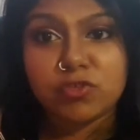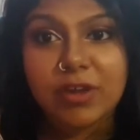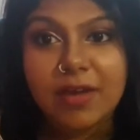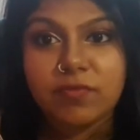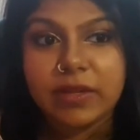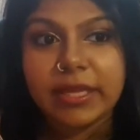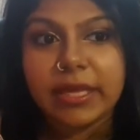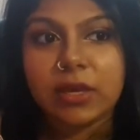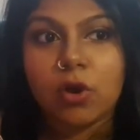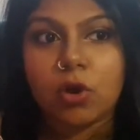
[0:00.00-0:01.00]

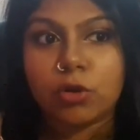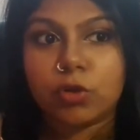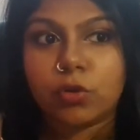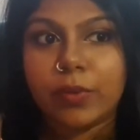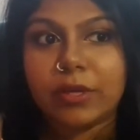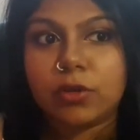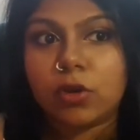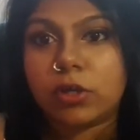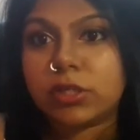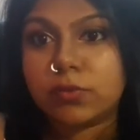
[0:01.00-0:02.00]
traveling or when you're
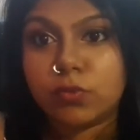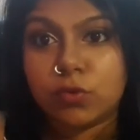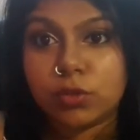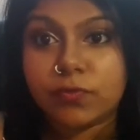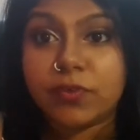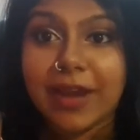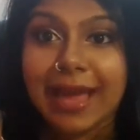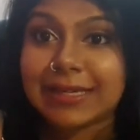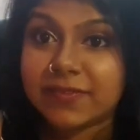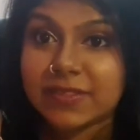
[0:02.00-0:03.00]
not in a mood for active